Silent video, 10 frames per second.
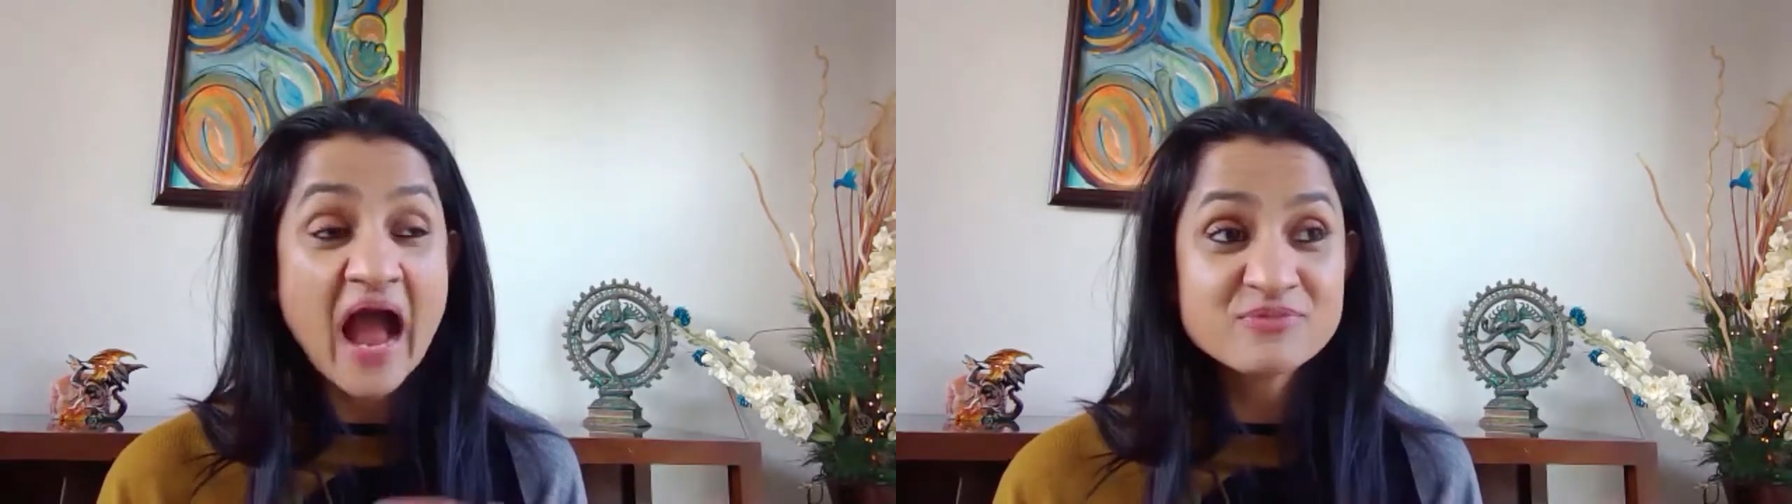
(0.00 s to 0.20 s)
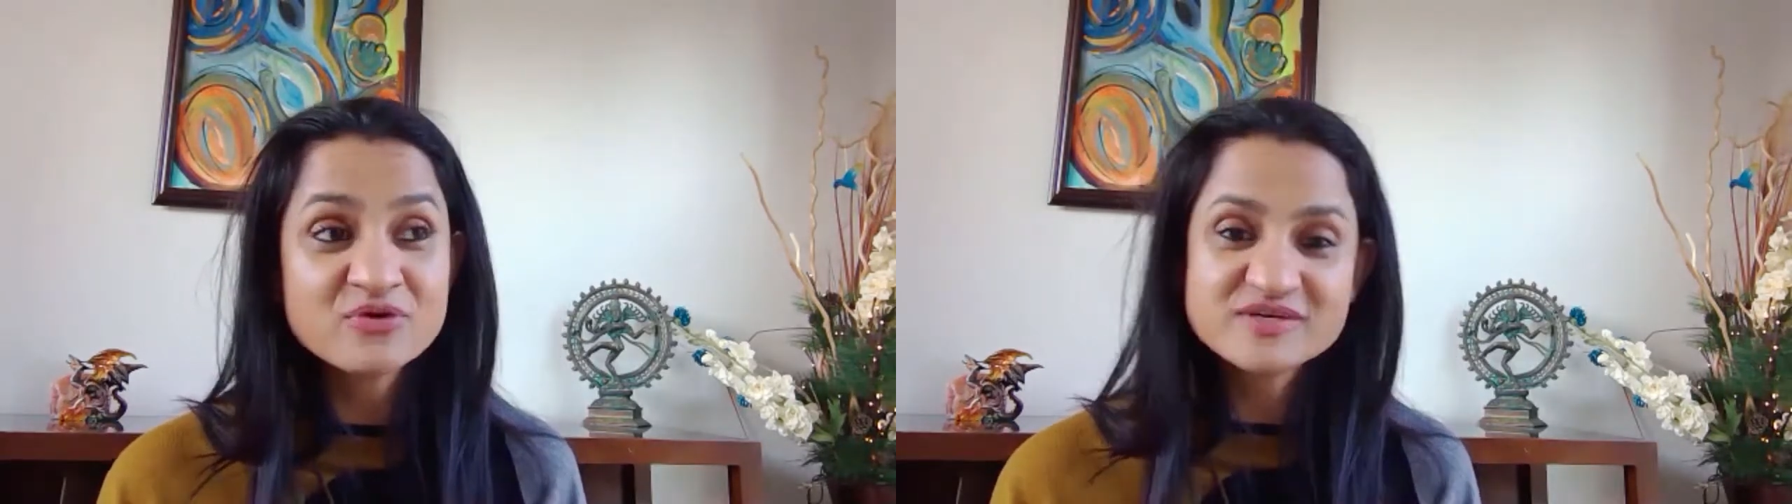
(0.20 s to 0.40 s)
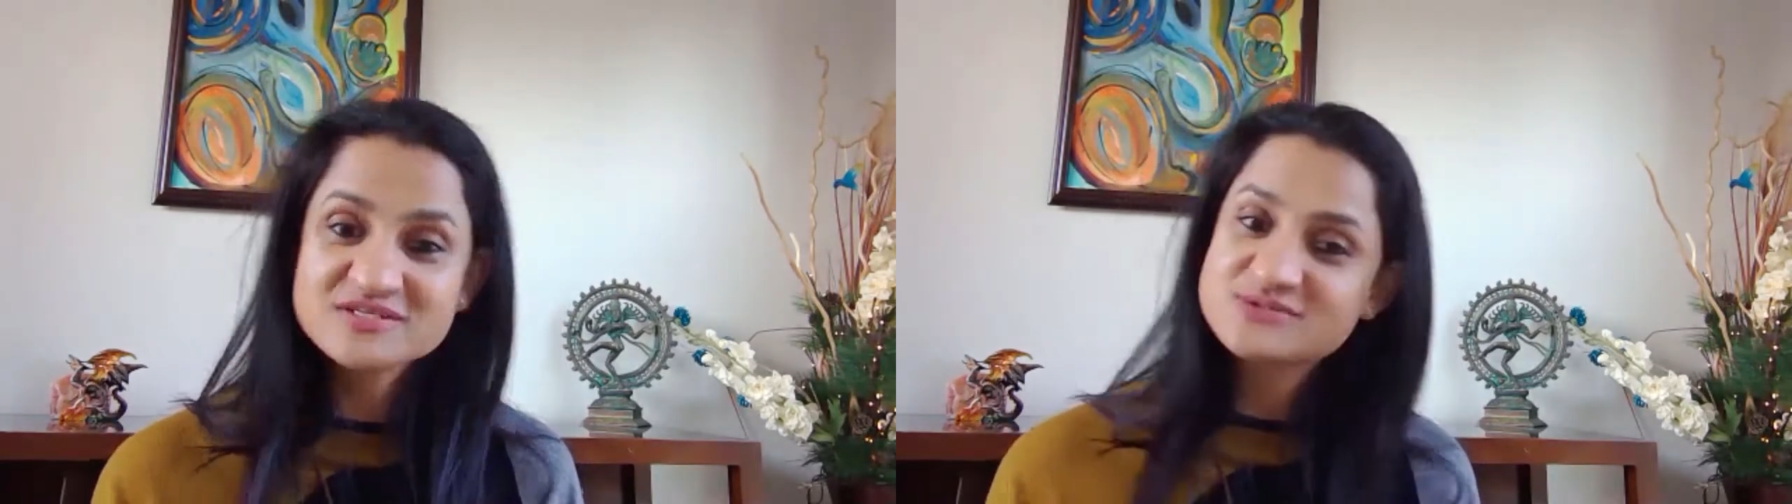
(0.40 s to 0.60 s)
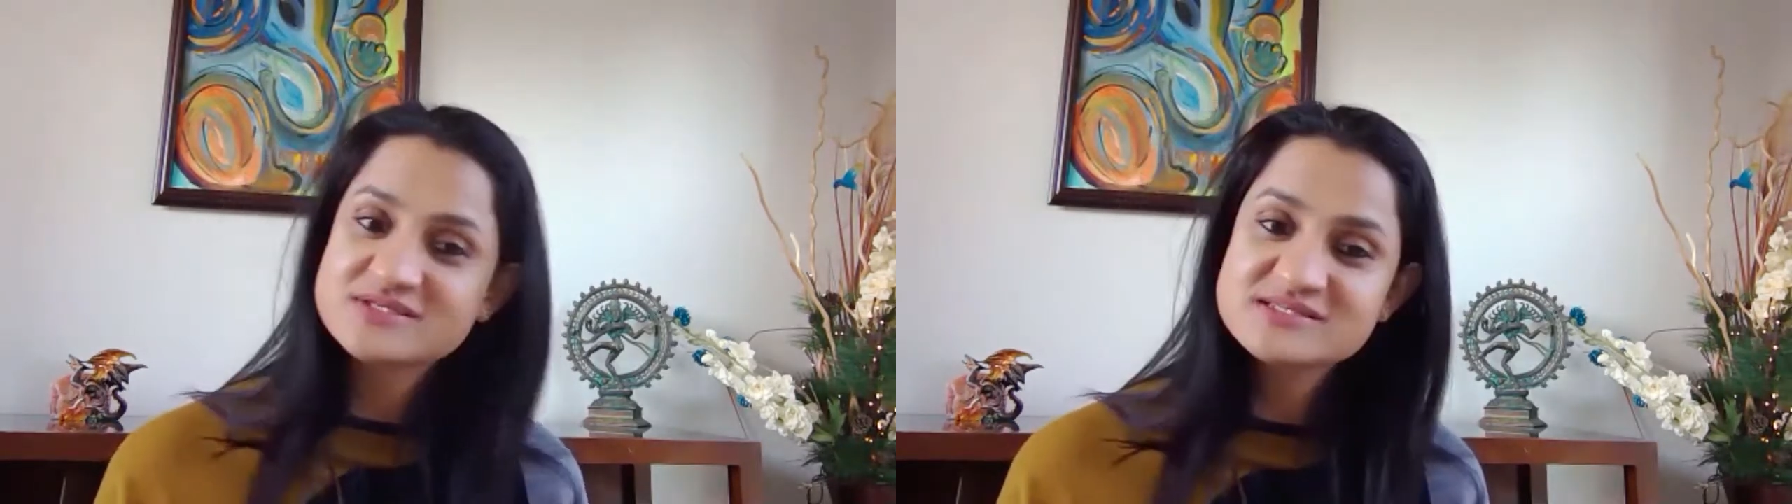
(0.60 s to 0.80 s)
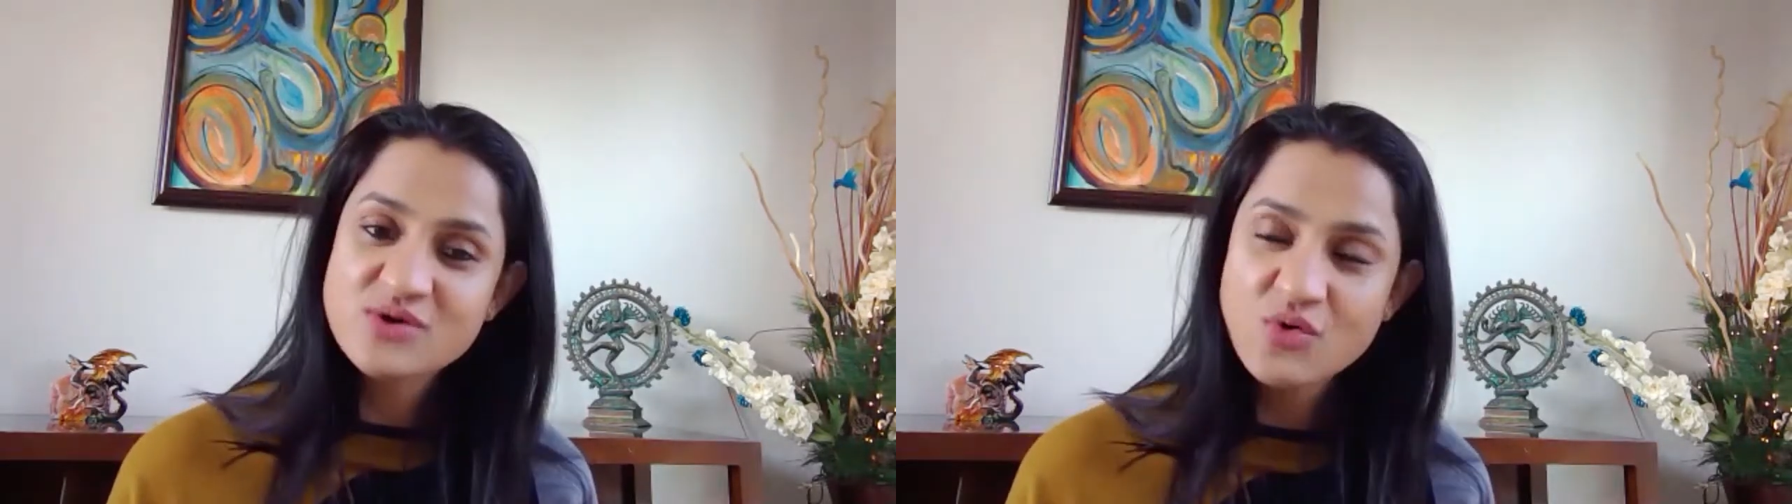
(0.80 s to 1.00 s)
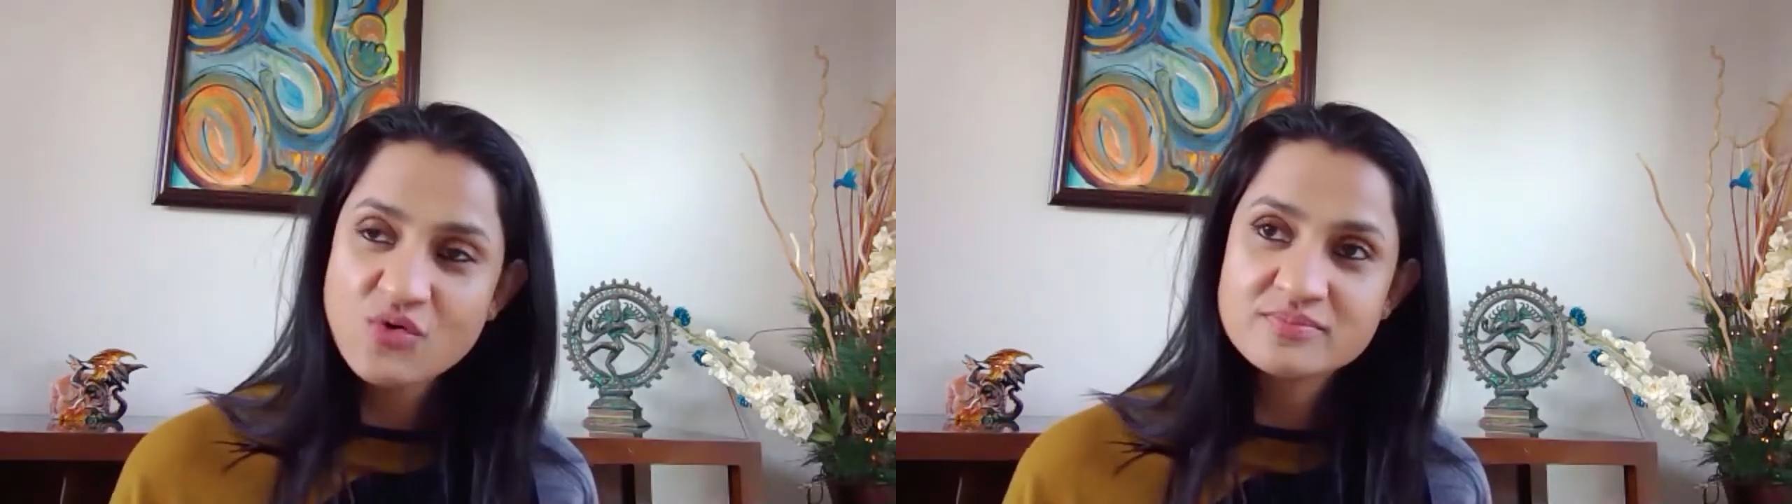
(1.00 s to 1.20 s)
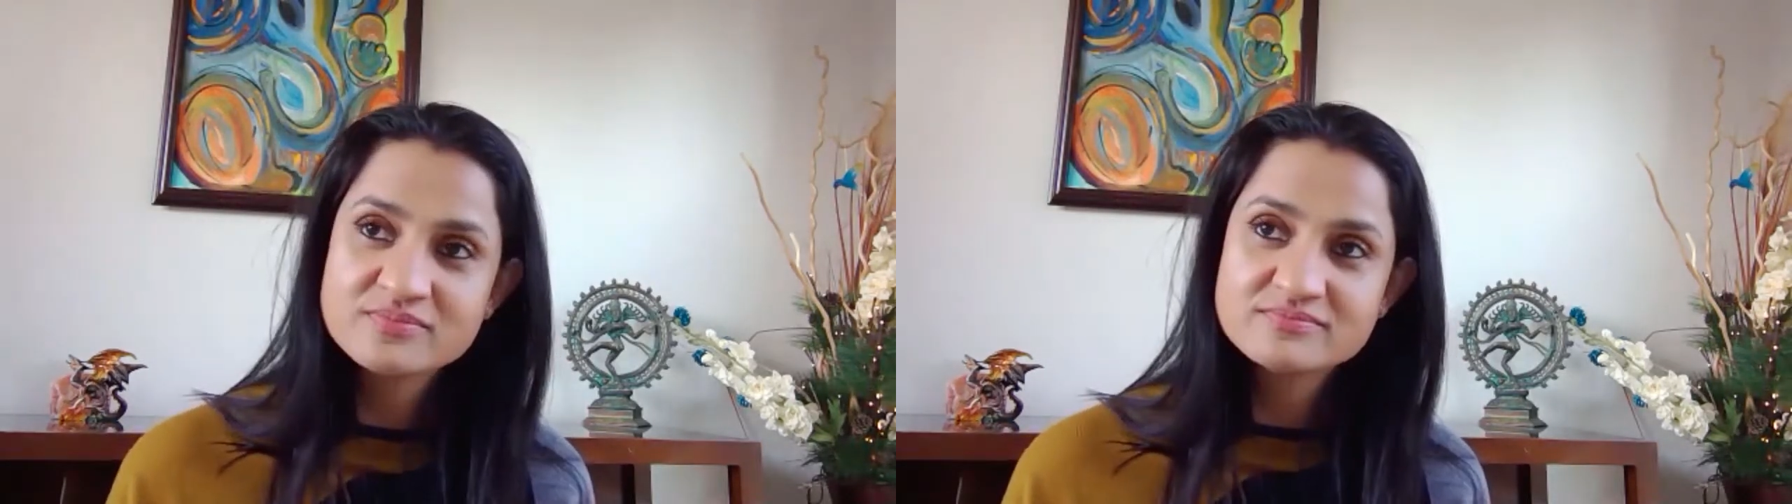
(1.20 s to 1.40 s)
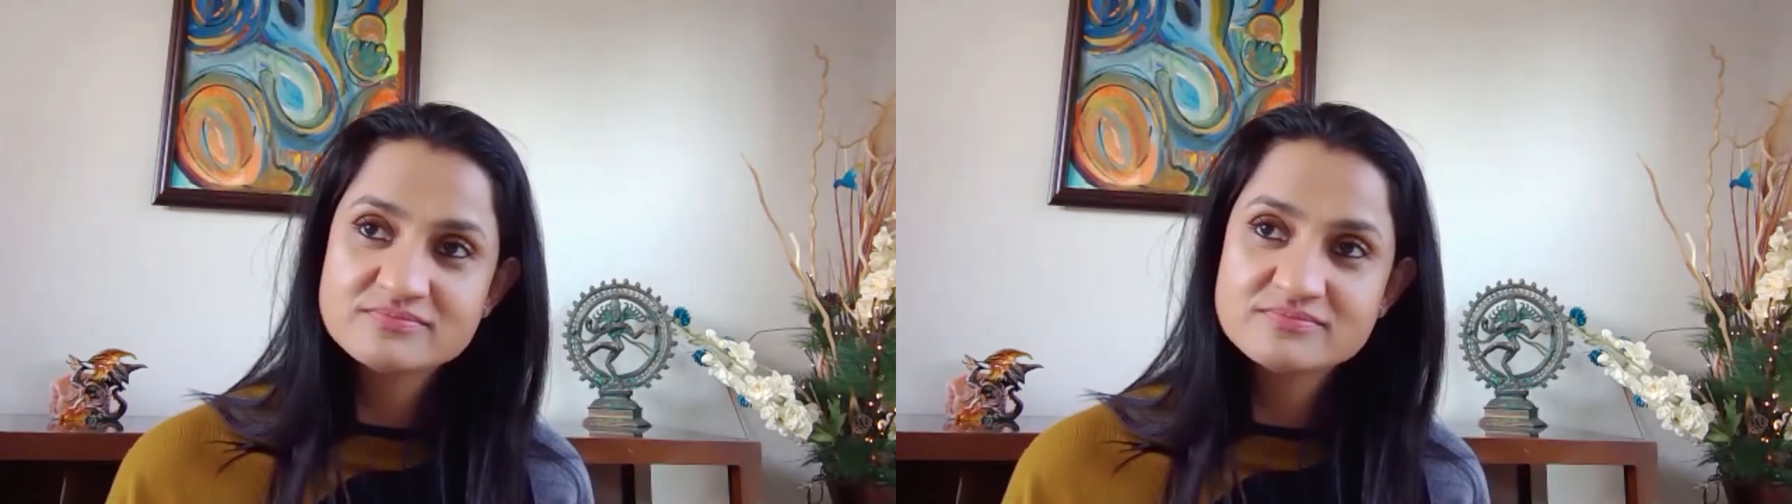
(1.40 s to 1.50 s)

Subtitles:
moved into this home